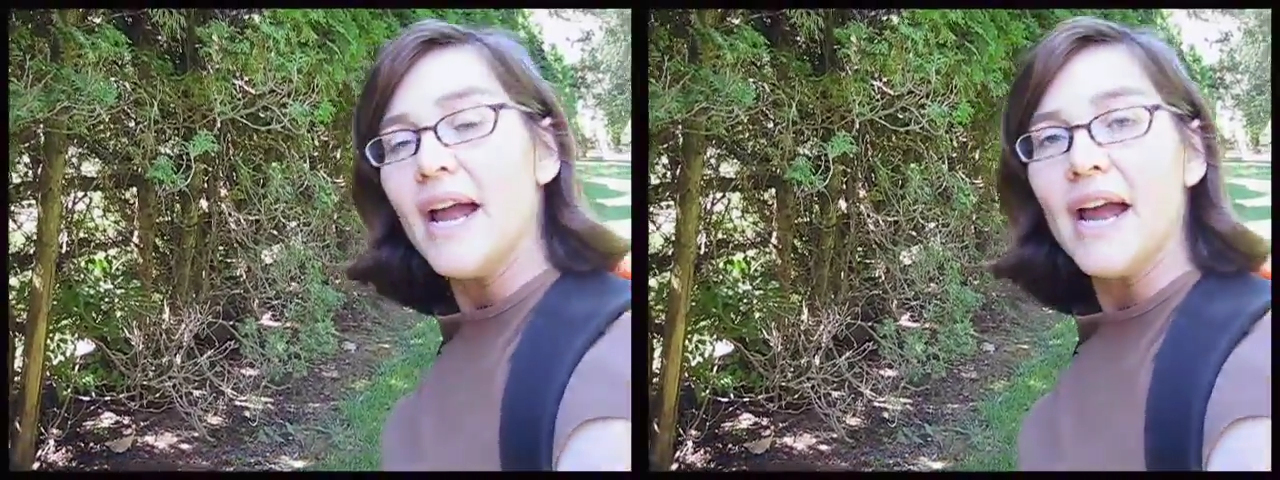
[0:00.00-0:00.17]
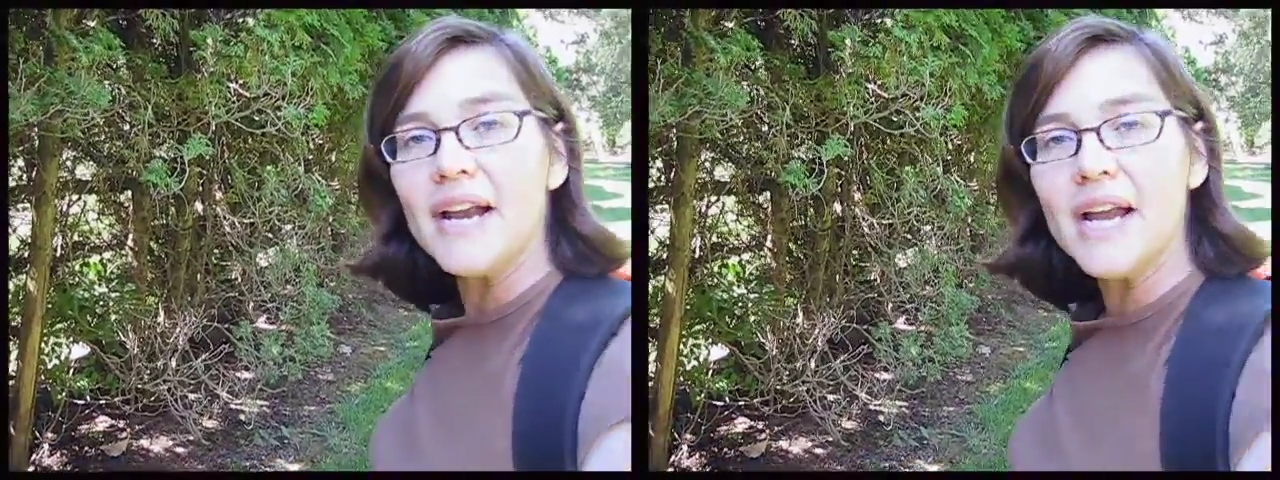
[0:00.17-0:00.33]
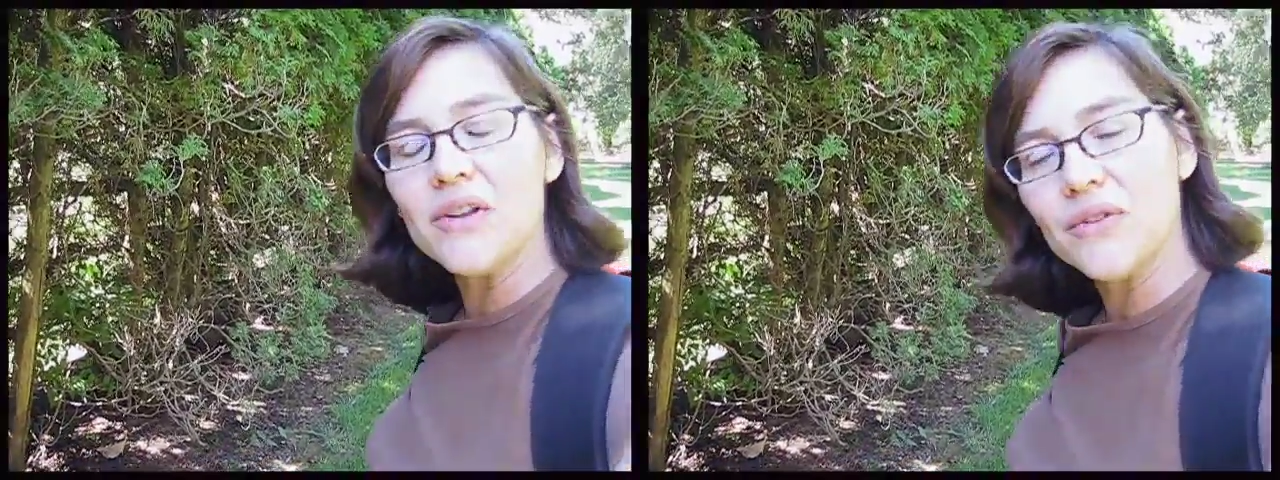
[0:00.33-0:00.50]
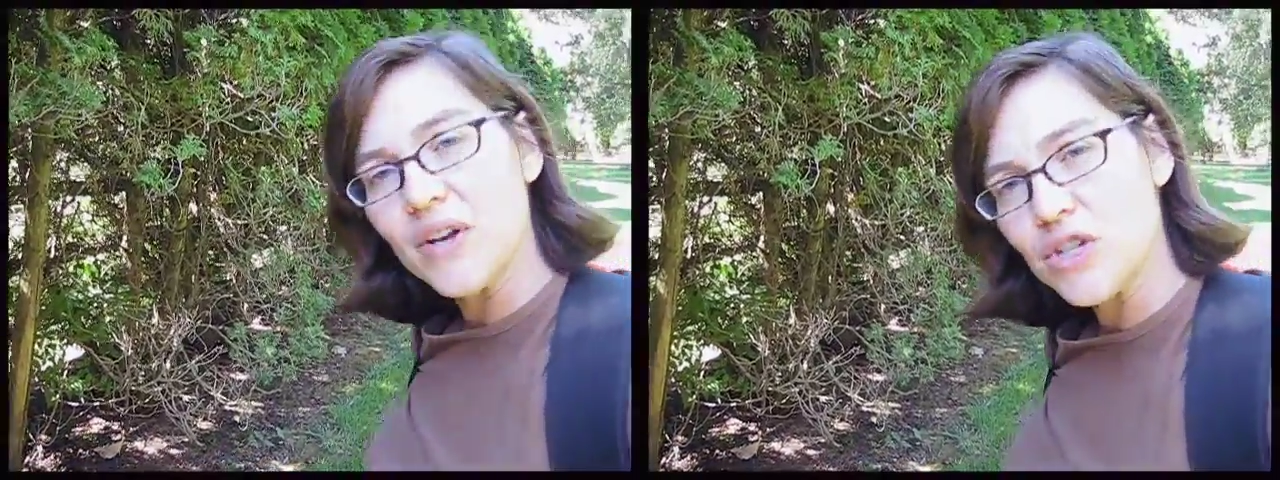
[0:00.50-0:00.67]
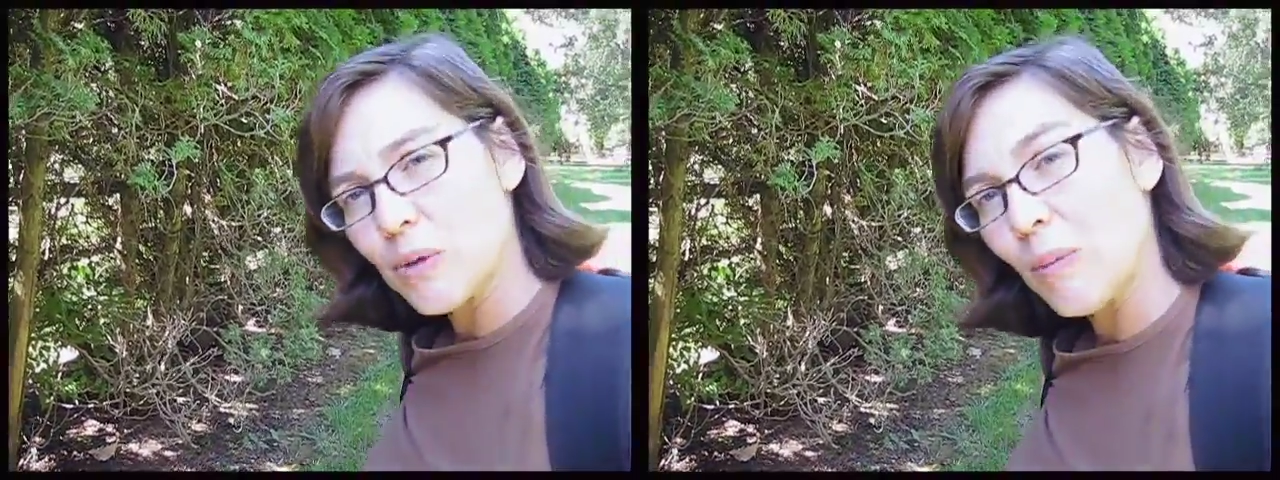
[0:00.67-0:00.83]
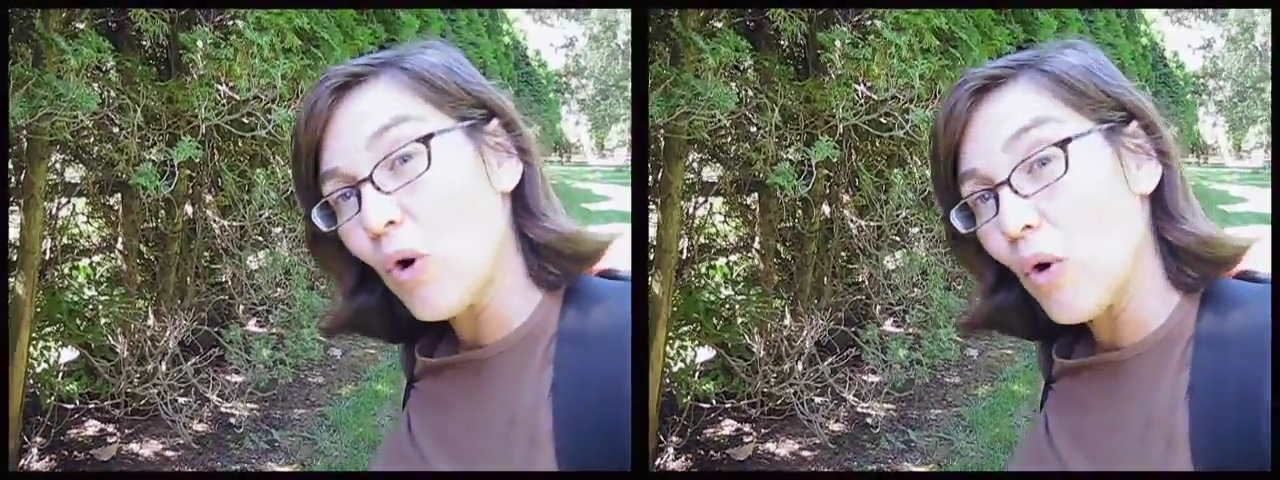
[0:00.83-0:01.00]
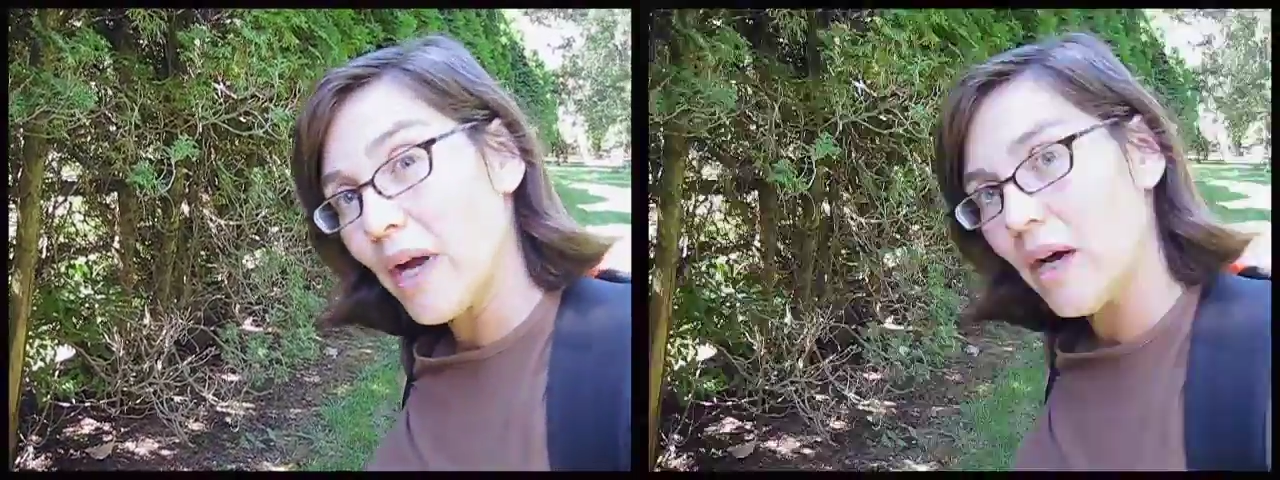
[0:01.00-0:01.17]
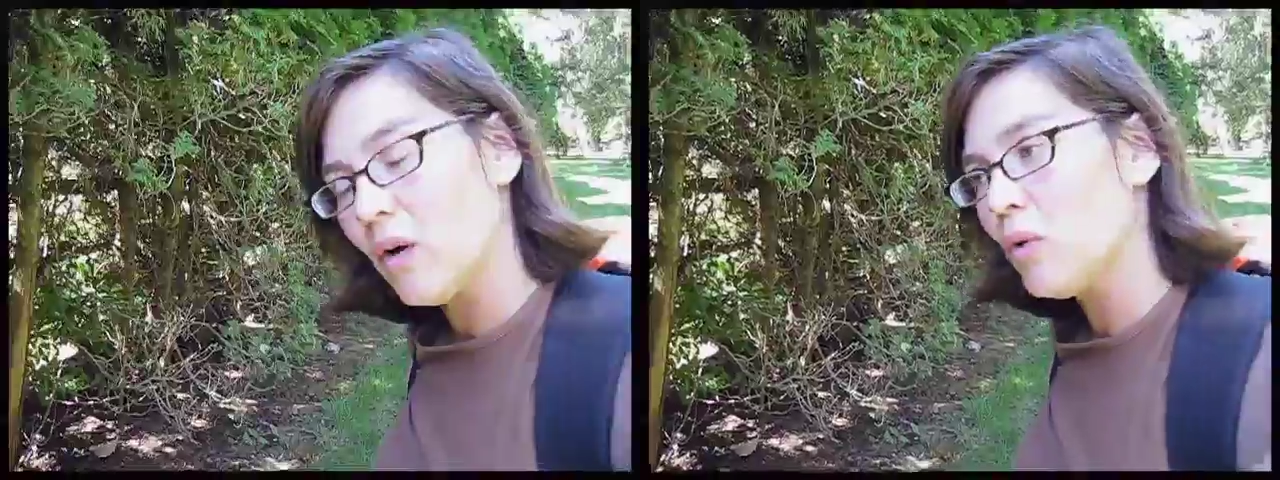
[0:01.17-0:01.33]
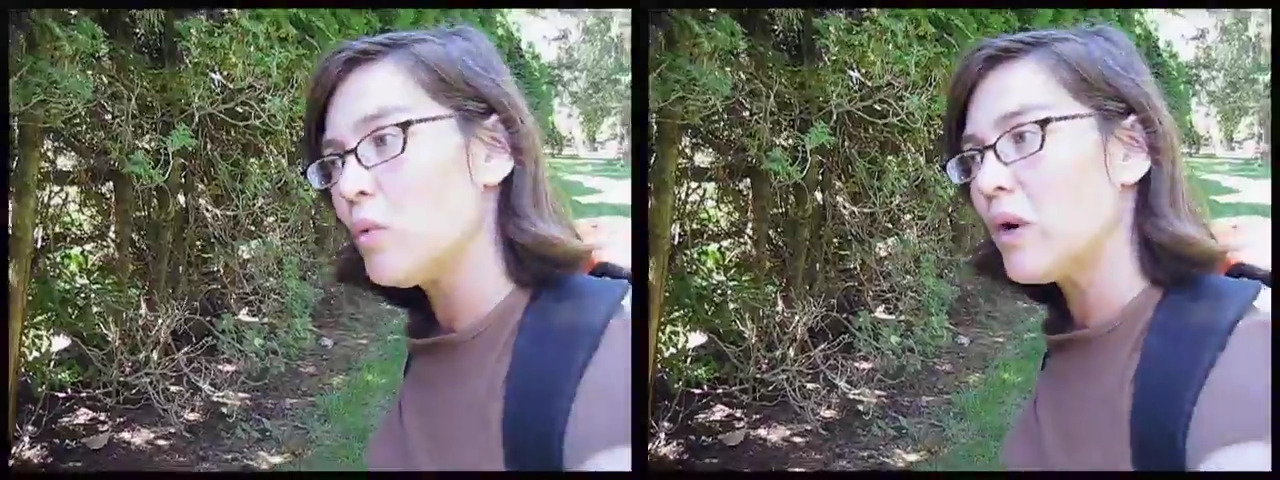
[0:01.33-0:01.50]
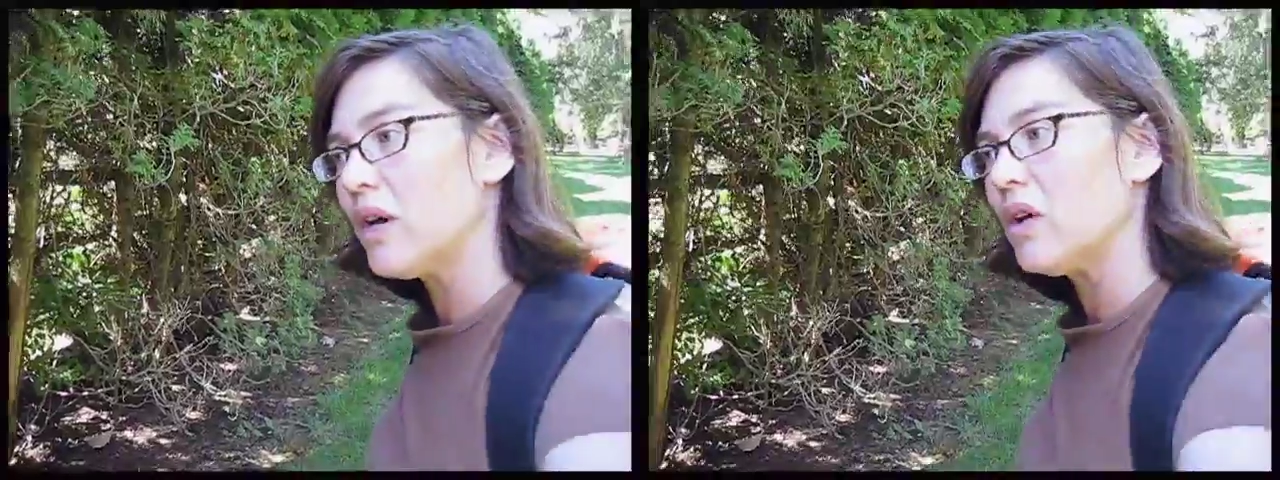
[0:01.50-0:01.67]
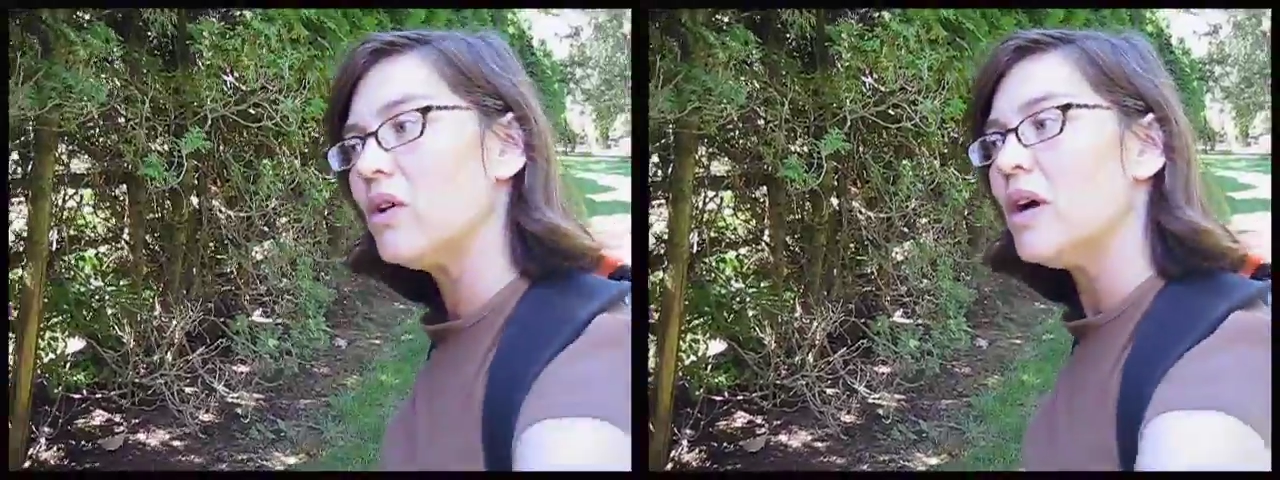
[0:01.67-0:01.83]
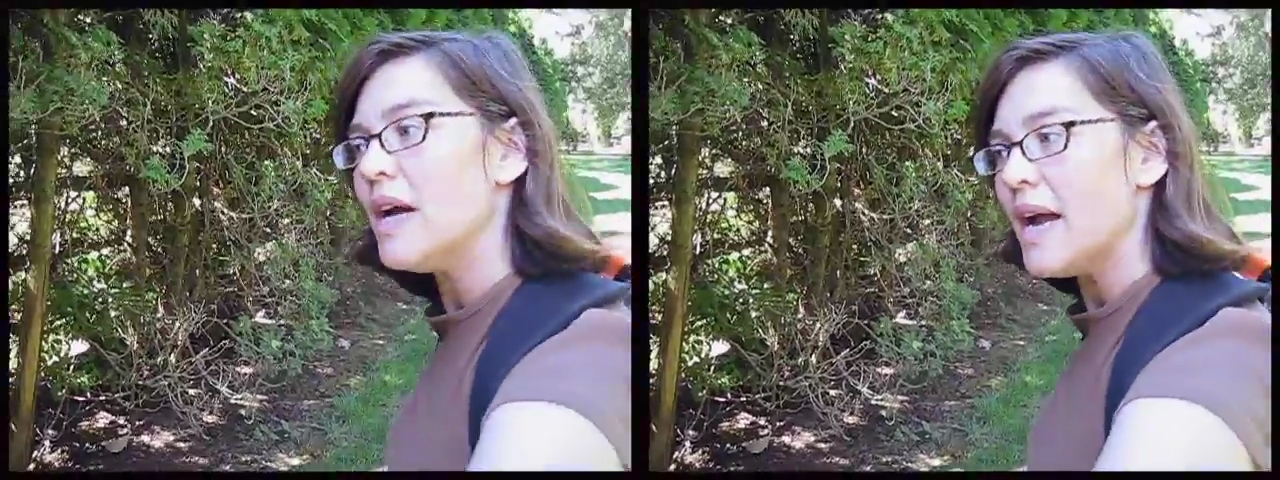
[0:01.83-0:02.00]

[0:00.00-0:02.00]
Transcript: and now the vegetable oil will